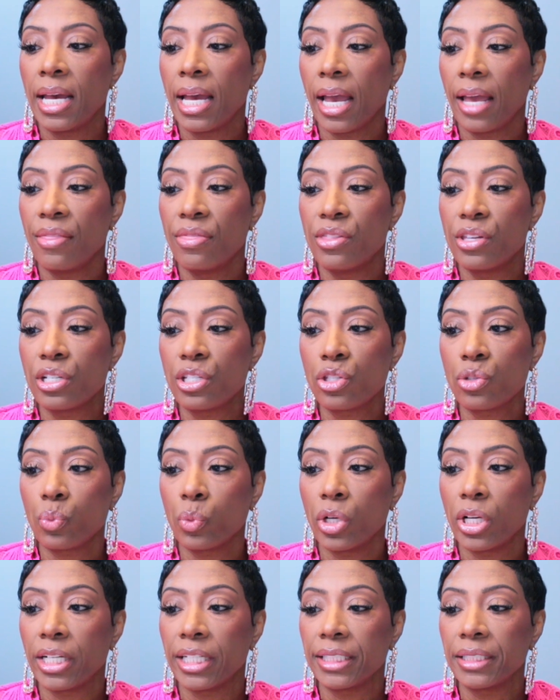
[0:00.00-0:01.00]
And this
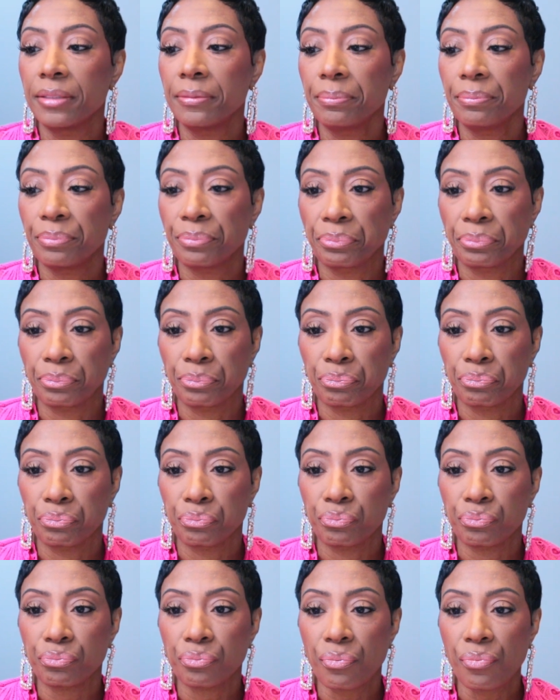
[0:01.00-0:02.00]
one,
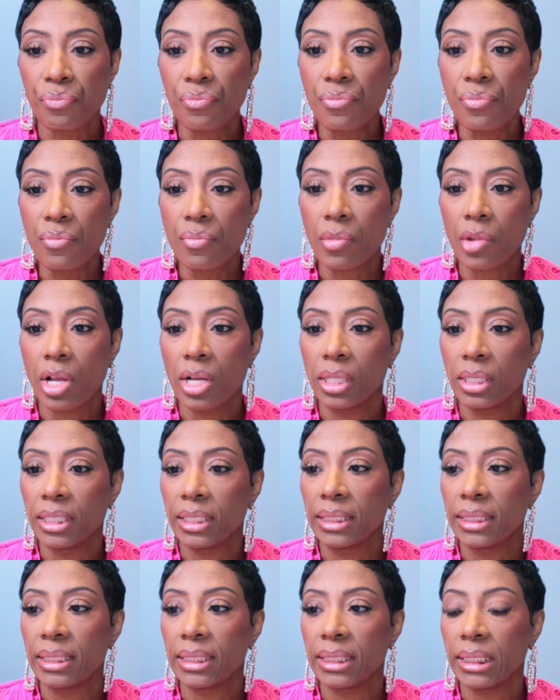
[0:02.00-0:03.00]

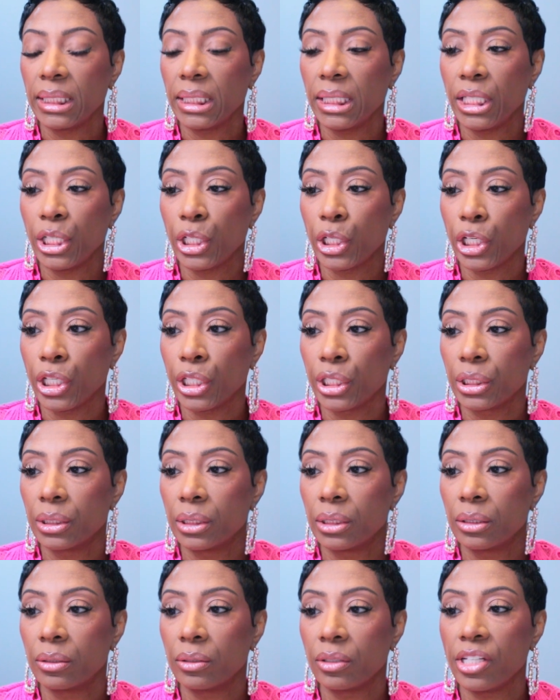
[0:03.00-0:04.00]
let's see here.
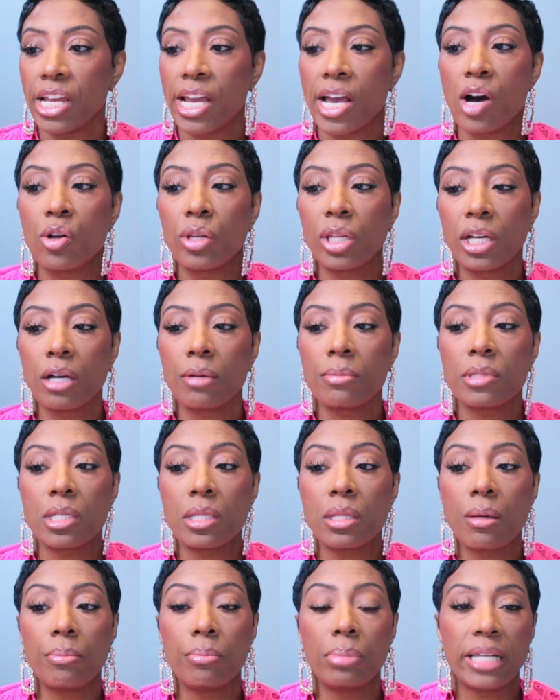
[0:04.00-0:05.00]
Yeah, only comes
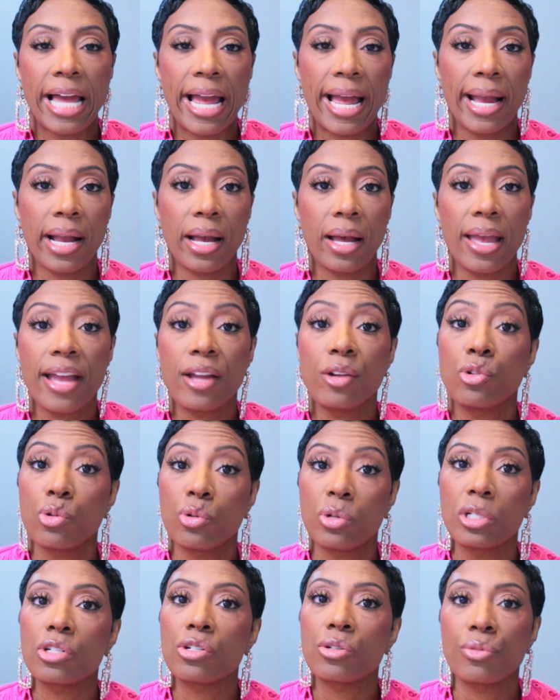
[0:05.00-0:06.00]
in the black at
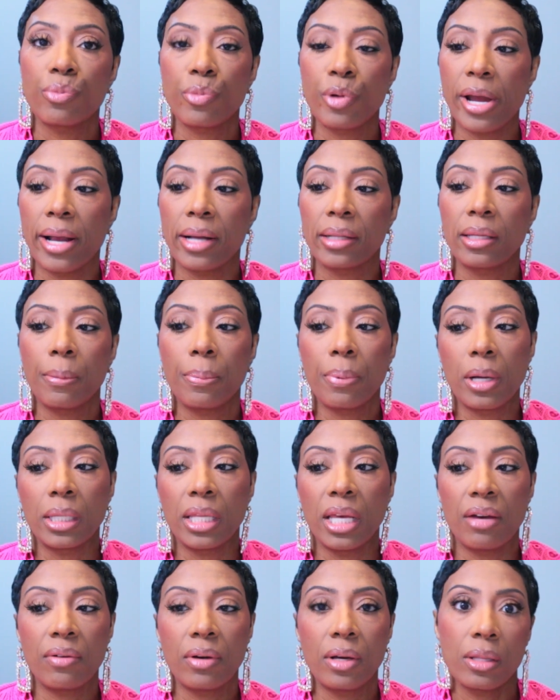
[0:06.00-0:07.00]
Nordstrom Rack. They
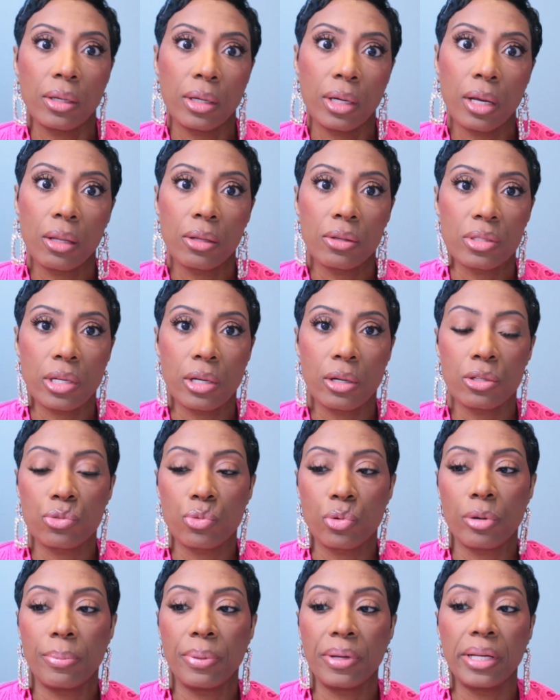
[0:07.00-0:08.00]
probably have other colors
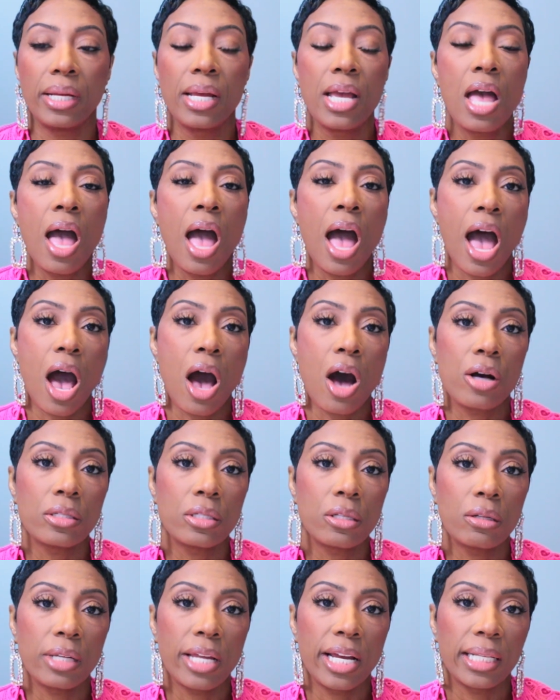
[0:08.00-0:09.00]
elsewhere, but I
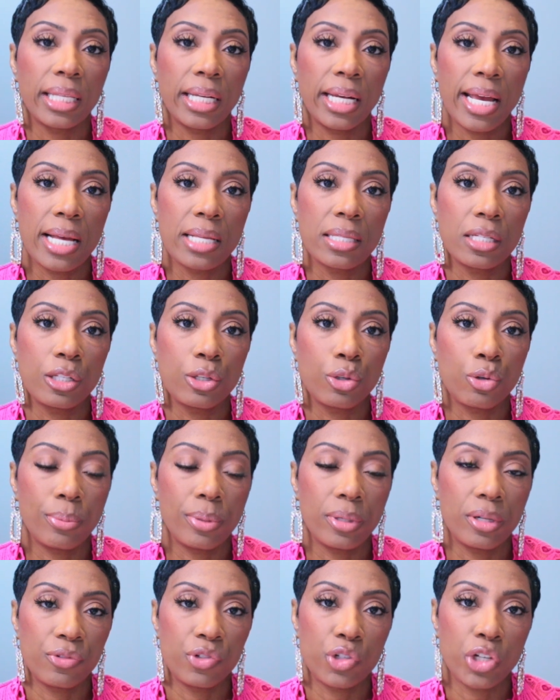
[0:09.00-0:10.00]
also like that it has a little
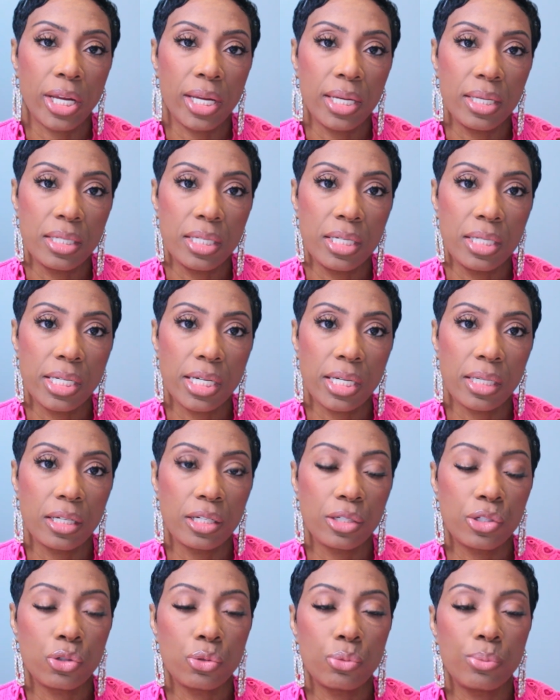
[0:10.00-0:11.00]
bit of chain
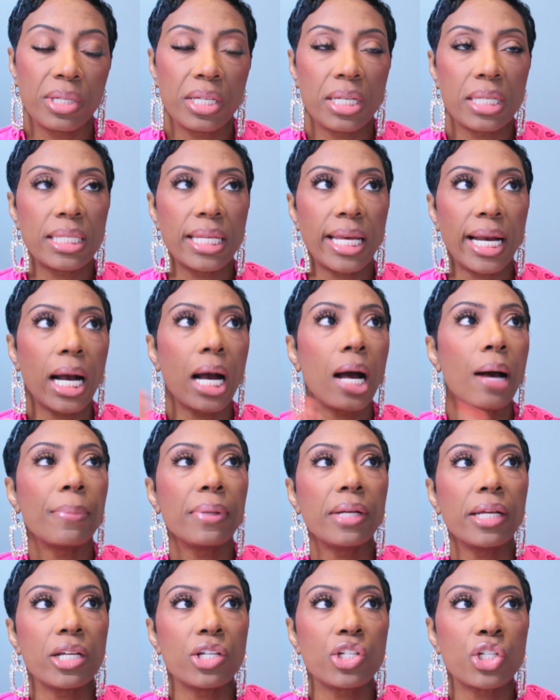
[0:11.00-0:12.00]
detailing too because that
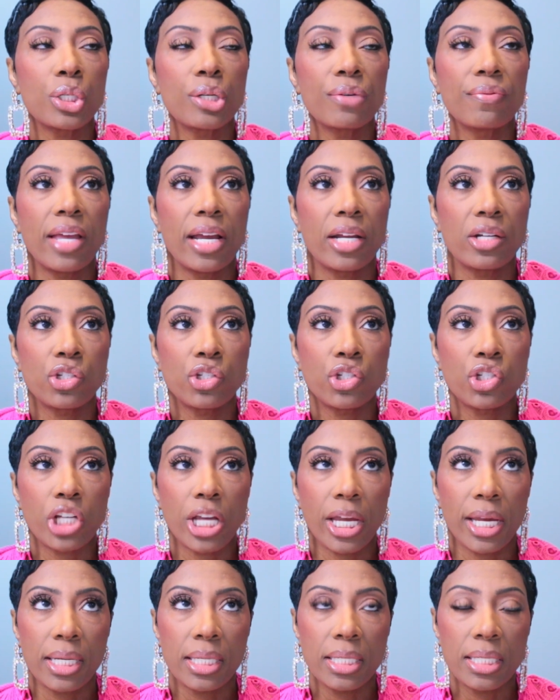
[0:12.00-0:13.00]
combination of that
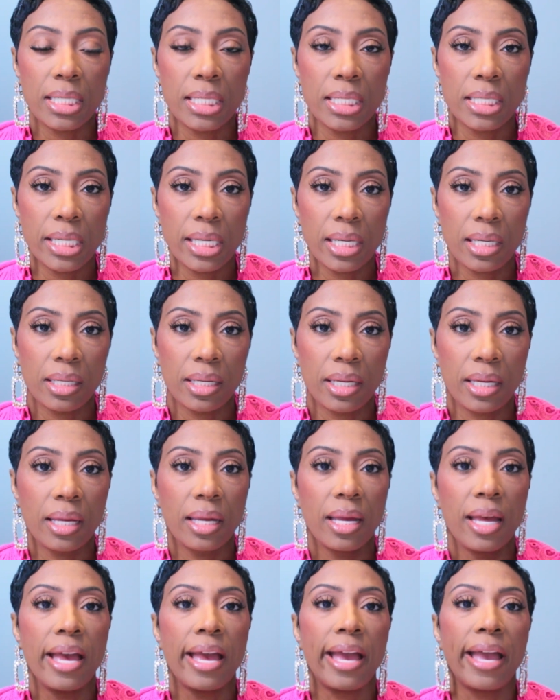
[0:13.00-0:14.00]
chain detailing
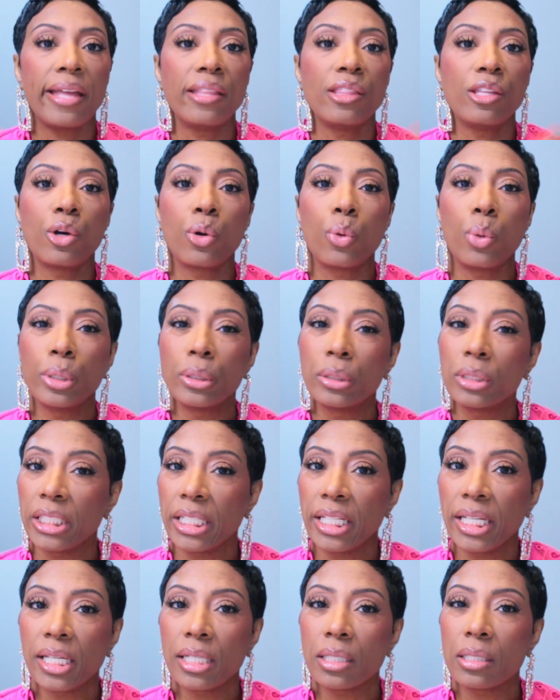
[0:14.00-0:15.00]
and the
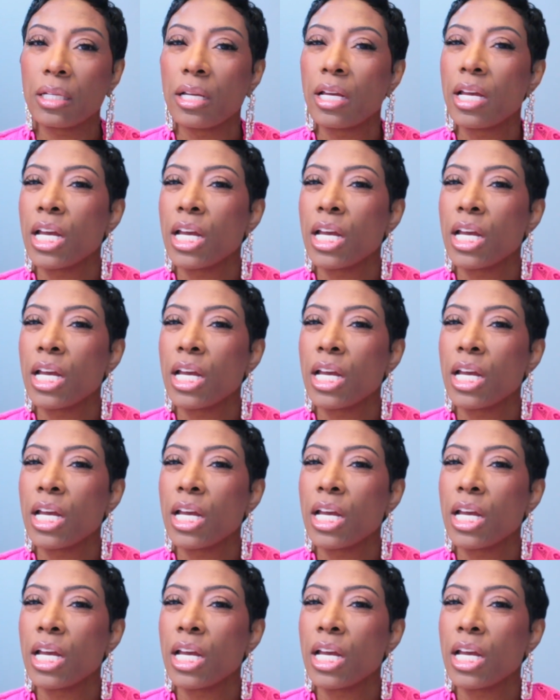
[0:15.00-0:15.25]
quilting